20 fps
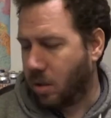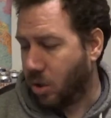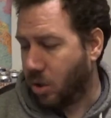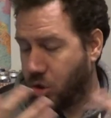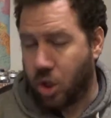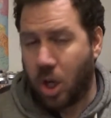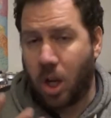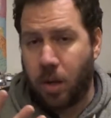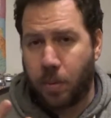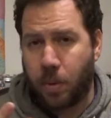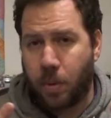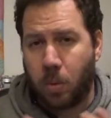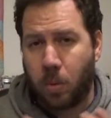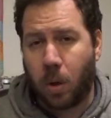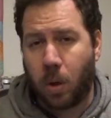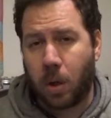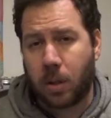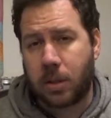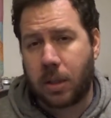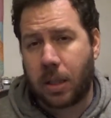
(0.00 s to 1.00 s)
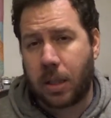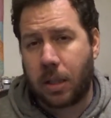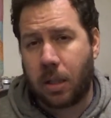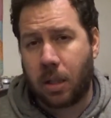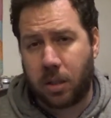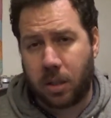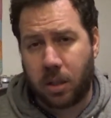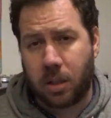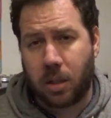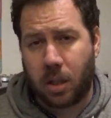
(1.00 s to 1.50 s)
German quality,
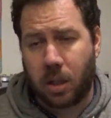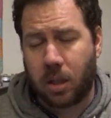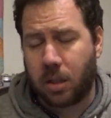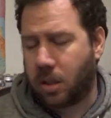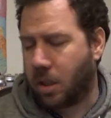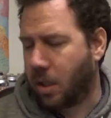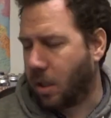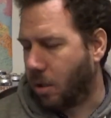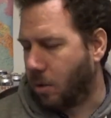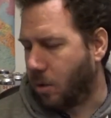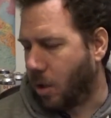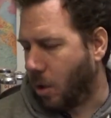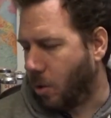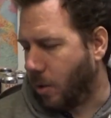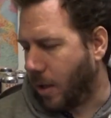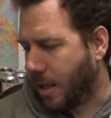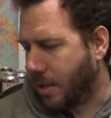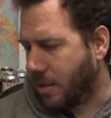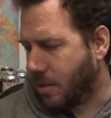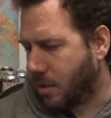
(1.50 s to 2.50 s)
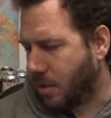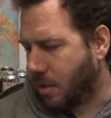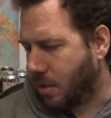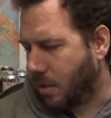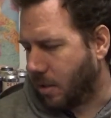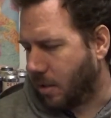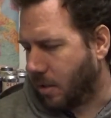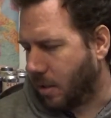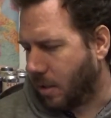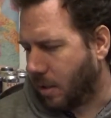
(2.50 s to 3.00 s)
you know, no less.
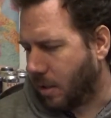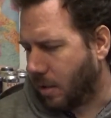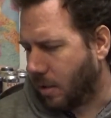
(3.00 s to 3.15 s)
And